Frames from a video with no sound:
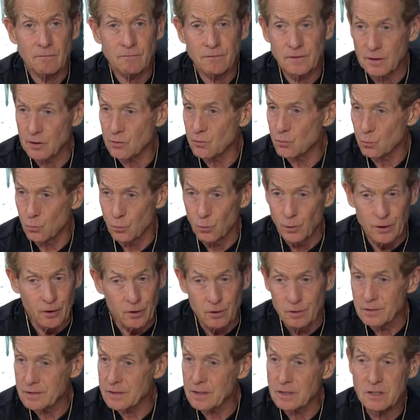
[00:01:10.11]
It
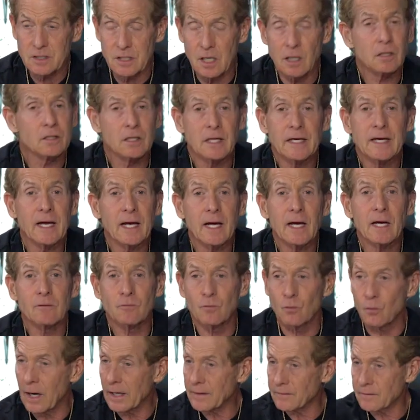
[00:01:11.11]
rears its ugly head
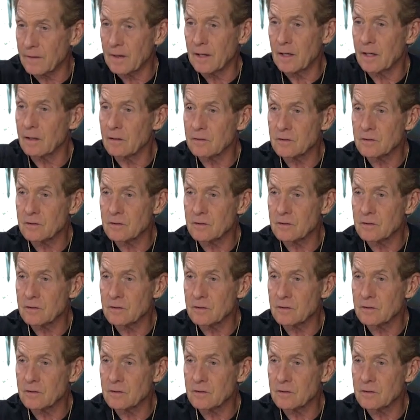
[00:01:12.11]
right there.